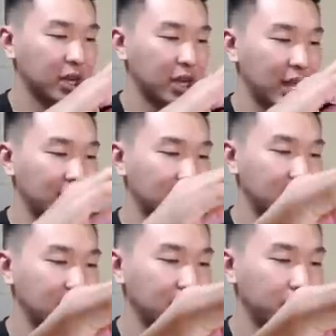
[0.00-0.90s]

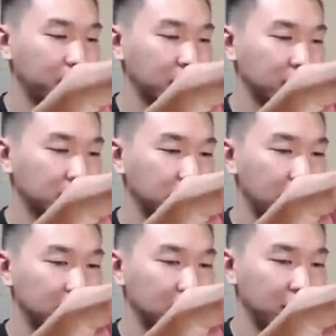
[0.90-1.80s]
AD
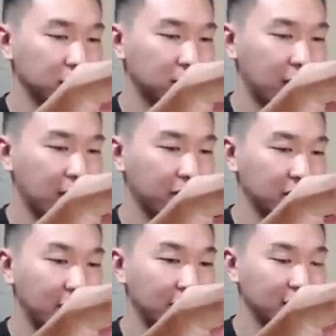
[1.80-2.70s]
silhouettes, and we also have a
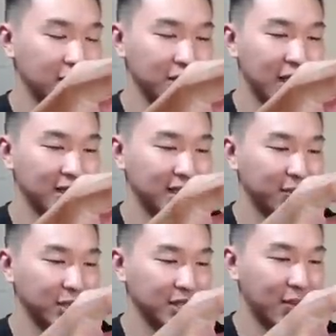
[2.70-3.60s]
Giannis that you can't see
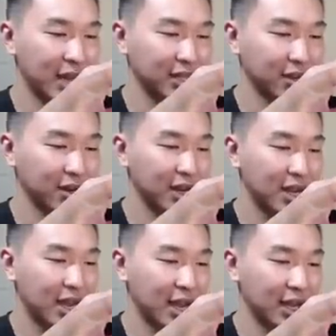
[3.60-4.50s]
but it's in the back there.
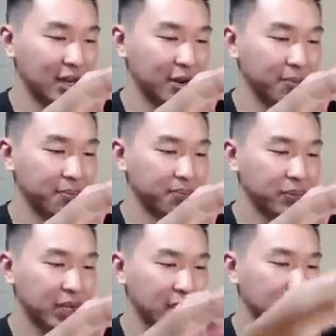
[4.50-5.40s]
And
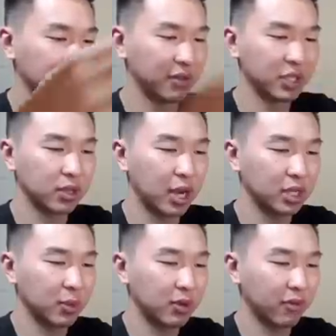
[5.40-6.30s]
yeah, love this line.
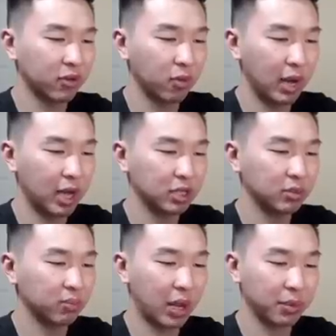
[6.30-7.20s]
It's been around for a while. It's
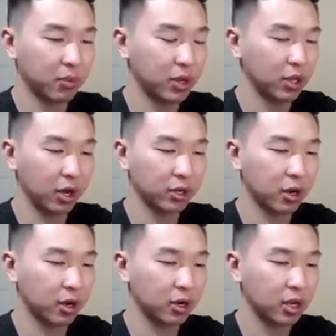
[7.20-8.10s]
a popular one on
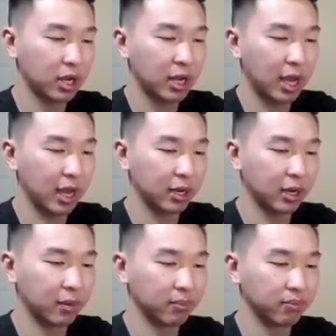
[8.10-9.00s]
card, and
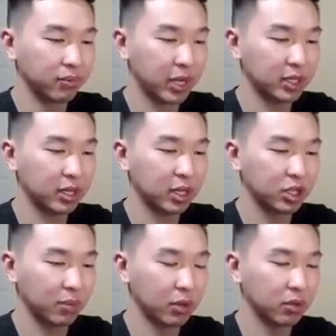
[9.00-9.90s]
nice
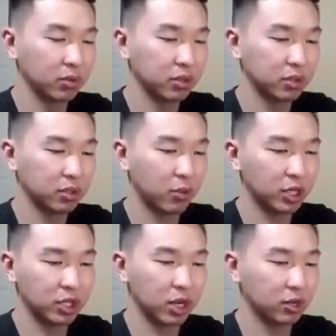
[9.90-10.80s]
jumbo
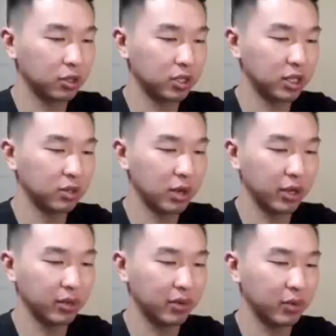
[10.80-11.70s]
swatch there, or jersey,
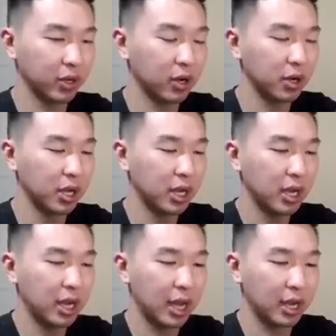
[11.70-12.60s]
relic, whatever you want to call it.
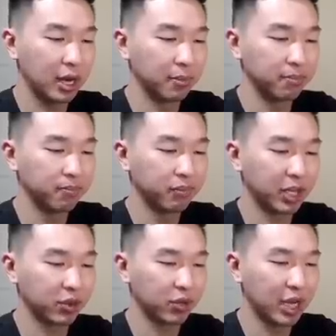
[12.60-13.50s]
And yeah,
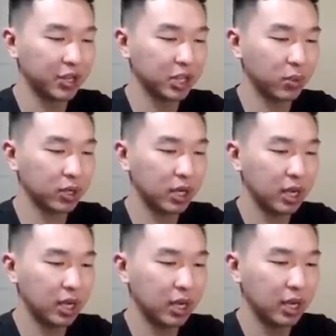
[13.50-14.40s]
so got this one
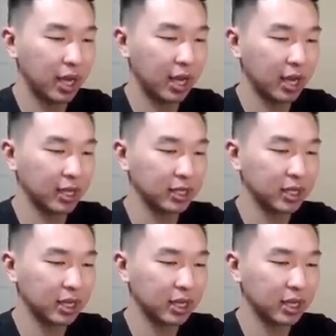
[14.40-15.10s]
and